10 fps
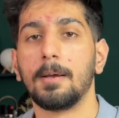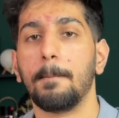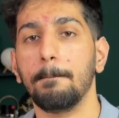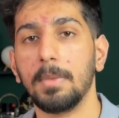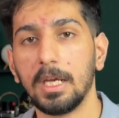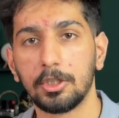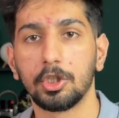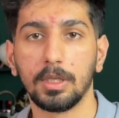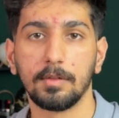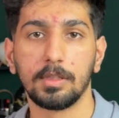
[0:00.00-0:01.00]
Make sure
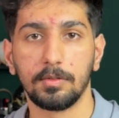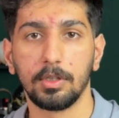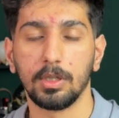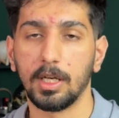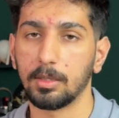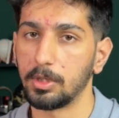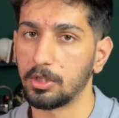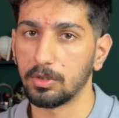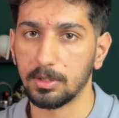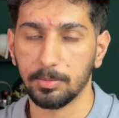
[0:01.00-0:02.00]
you give this video a like, make
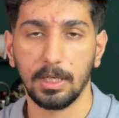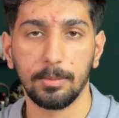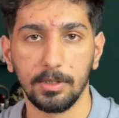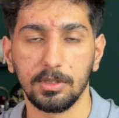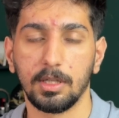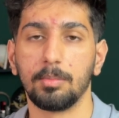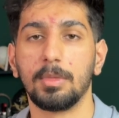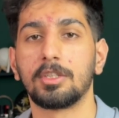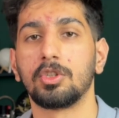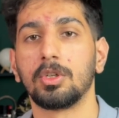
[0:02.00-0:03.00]
sure you subscribe to our channel, and
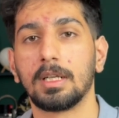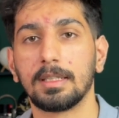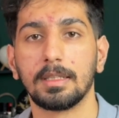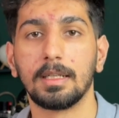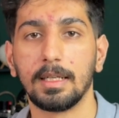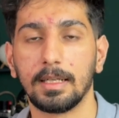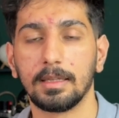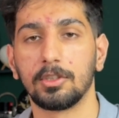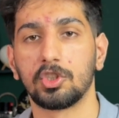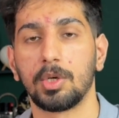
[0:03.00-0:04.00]
make sure you click the link in
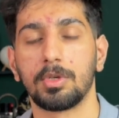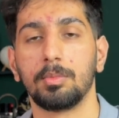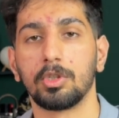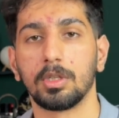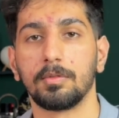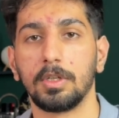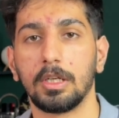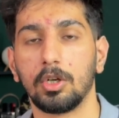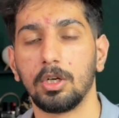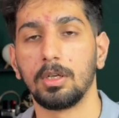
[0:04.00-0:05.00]
the description, book a free
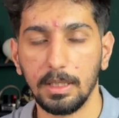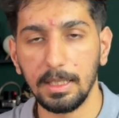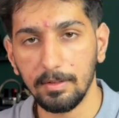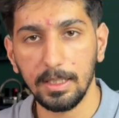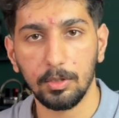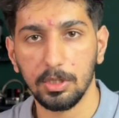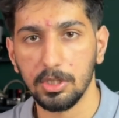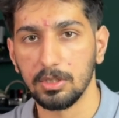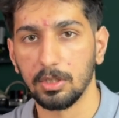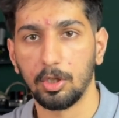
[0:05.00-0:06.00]
call. Leave any
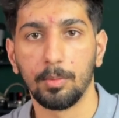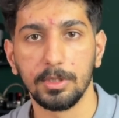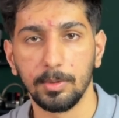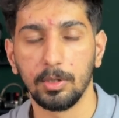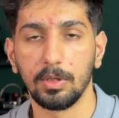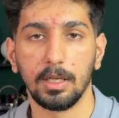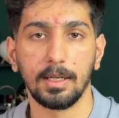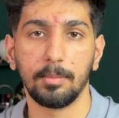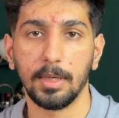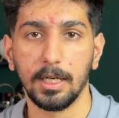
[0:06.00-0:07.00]
questions in the comments below and I'll
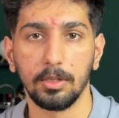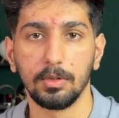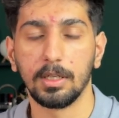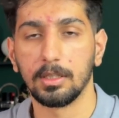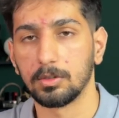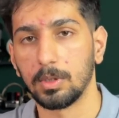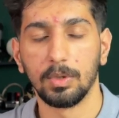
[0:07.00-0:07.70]
get back to you there as well.